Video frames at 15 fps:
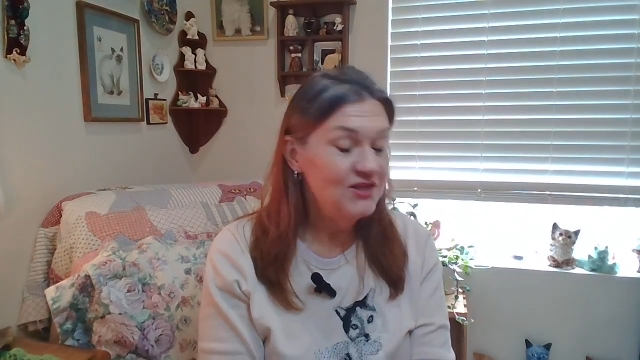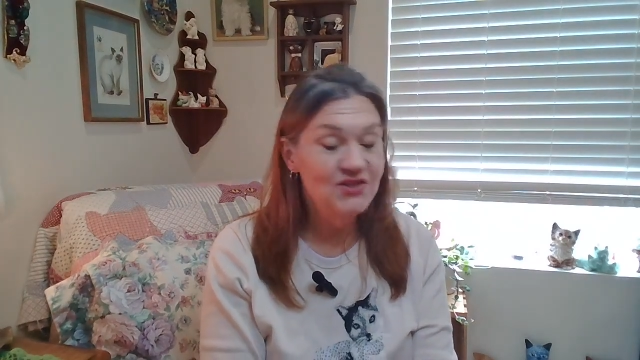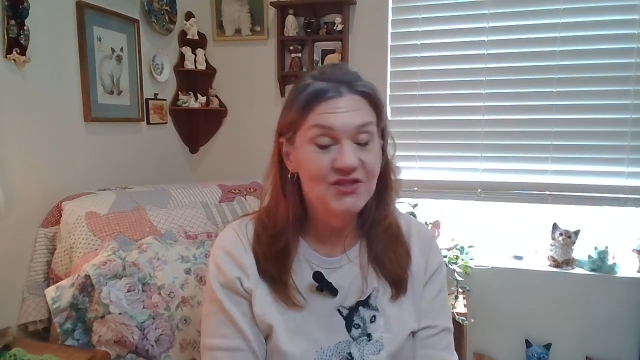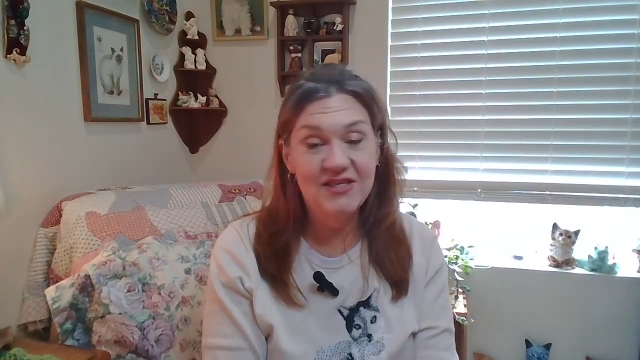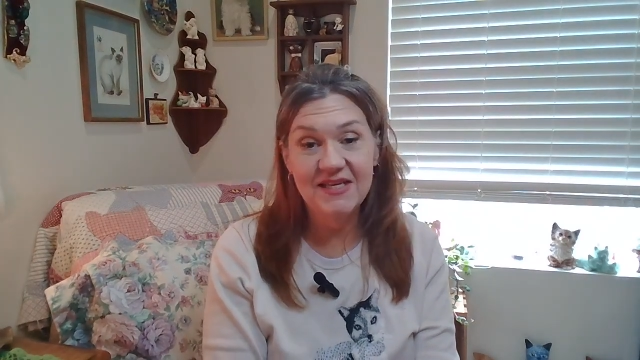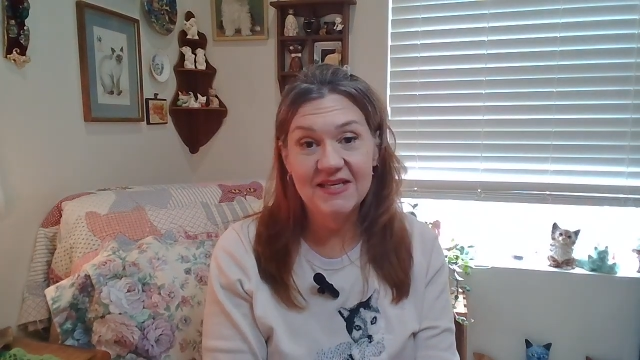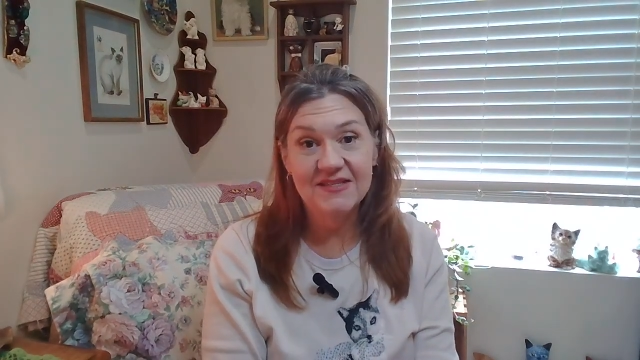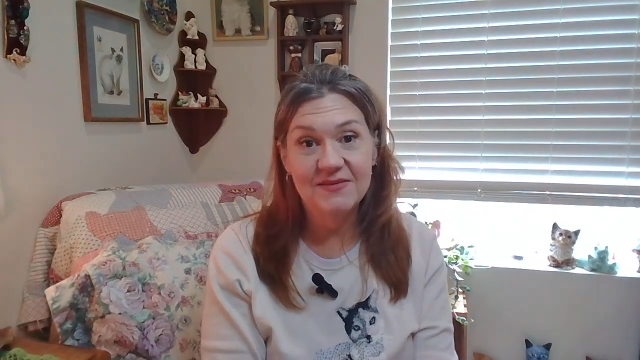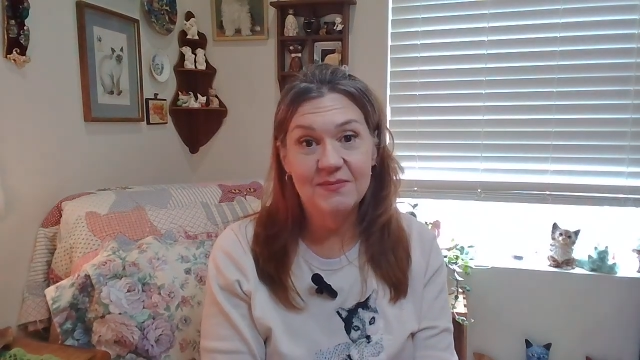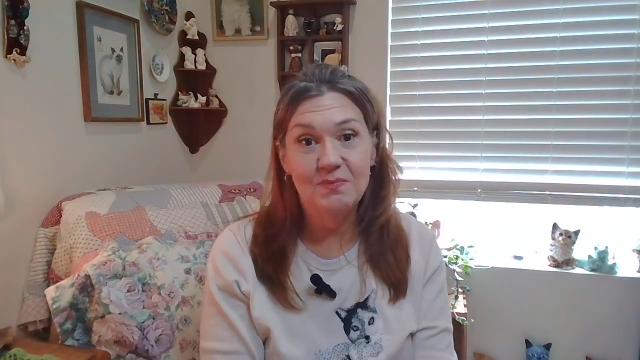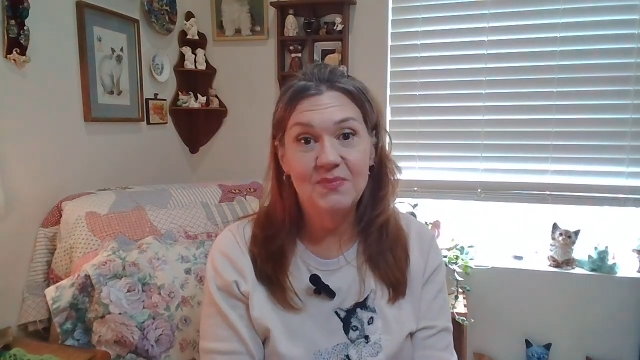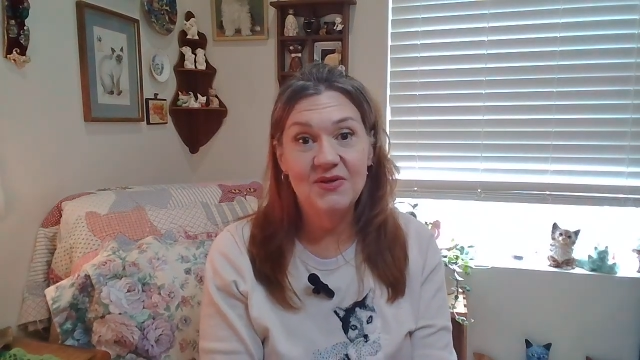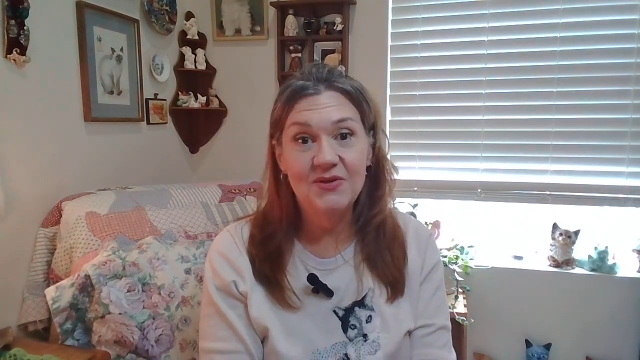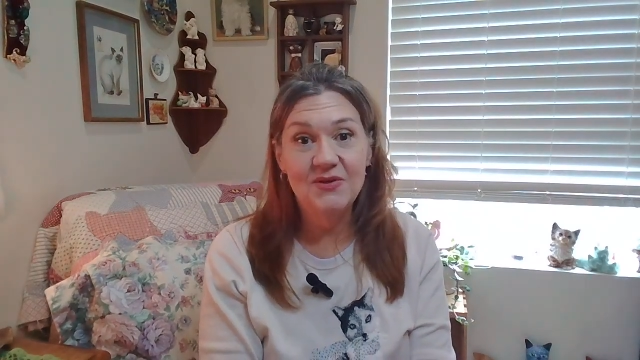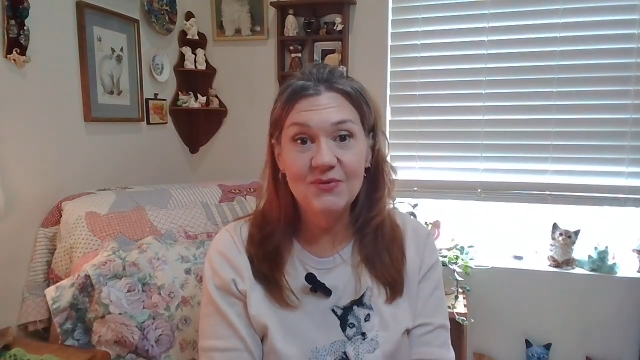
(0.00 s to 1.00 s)
She has
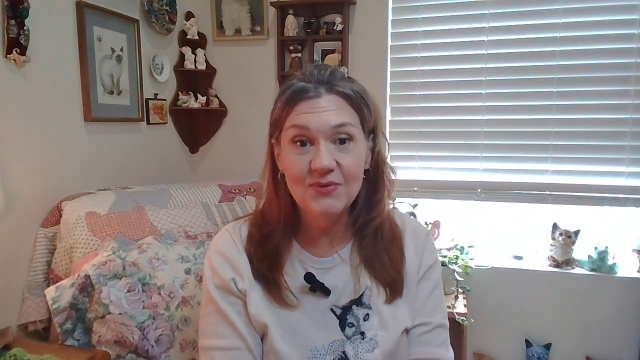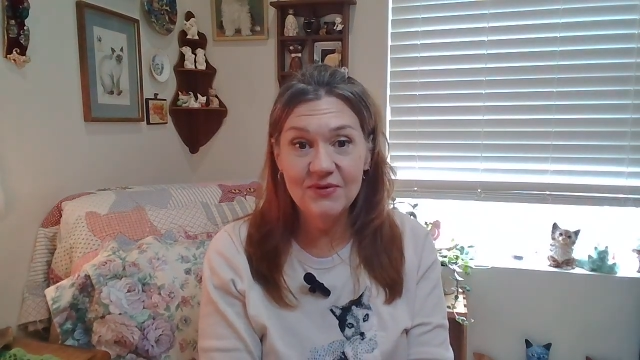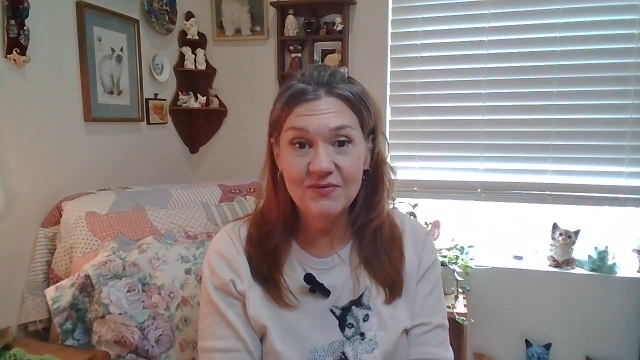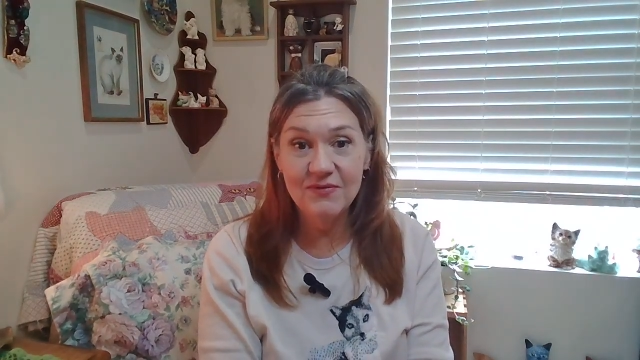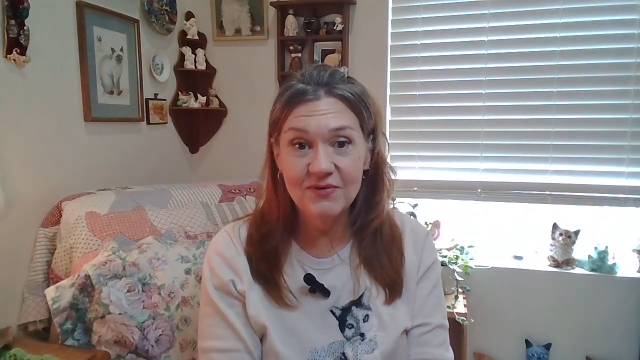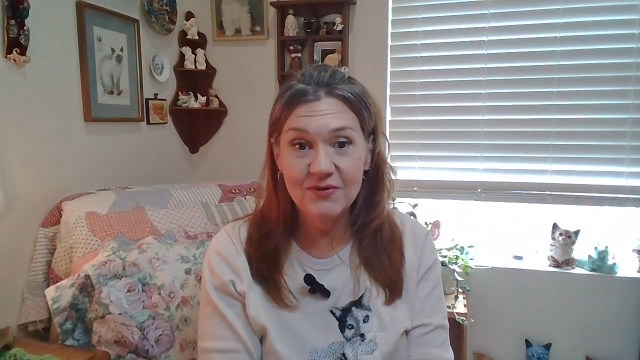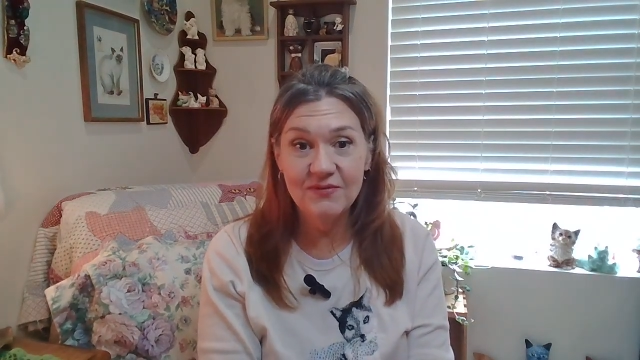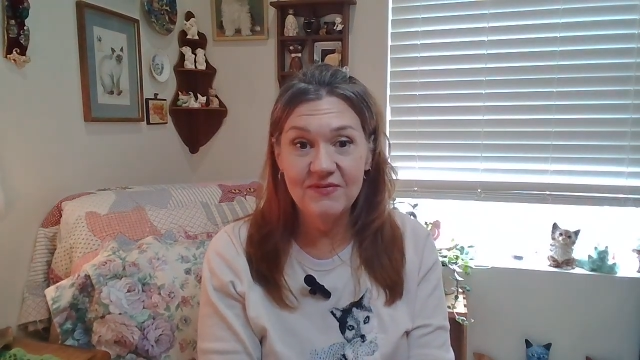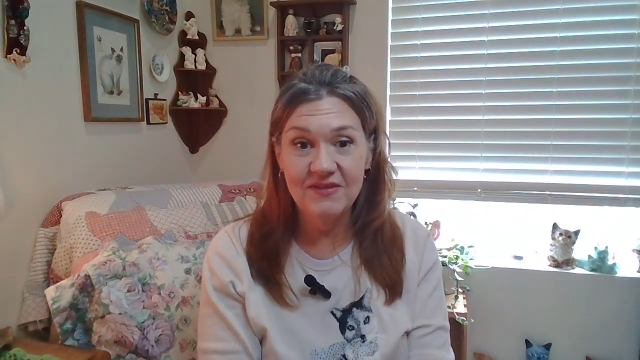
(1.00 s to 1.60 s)
beautiful